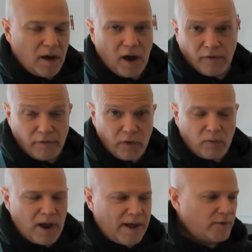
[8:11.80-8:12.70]
of the
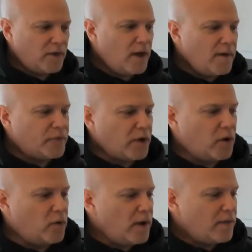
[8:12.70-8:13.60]
rice.
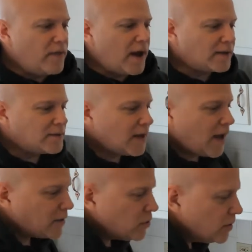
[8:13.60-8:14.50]
So that's
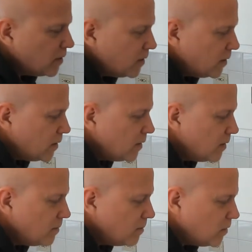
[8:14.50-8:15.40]

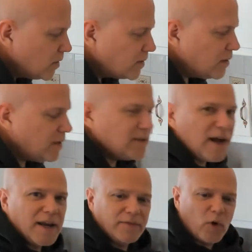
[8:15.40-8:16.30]
actually it's
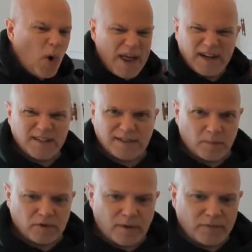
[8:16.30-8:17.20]
not even quite at a
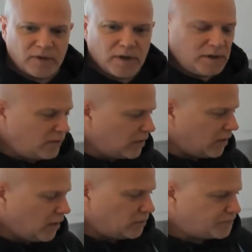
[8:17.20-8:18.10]
simmer, so I'm just going to leave it
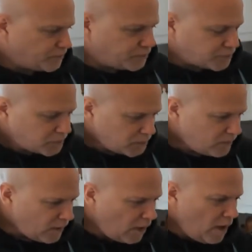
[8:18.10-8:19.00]
alone.
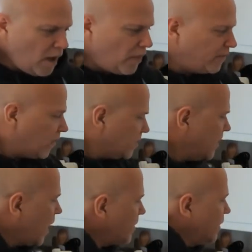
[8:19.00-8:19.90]
The first
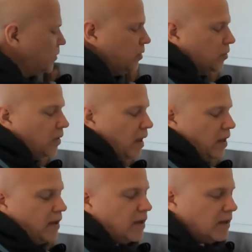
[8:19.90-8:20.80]
thing I'm going to do
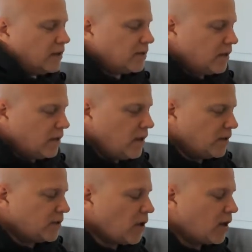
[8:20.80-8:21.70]
is
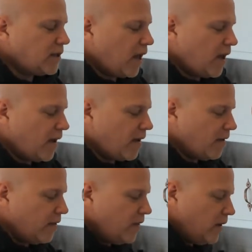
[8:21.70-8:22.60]

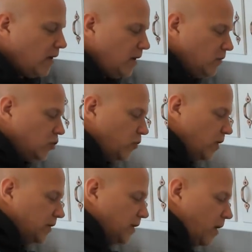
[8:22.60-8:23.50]
saute the
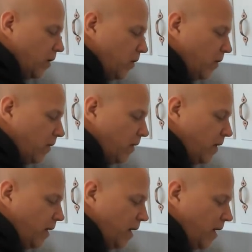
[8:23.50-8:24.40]
chorizo
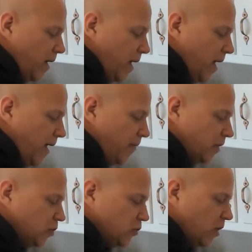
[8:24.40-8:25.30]
and
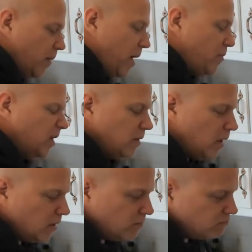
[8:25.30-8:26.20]
the shrimp. I put
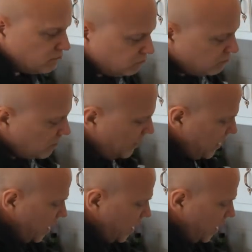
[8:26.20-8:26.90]
maybe a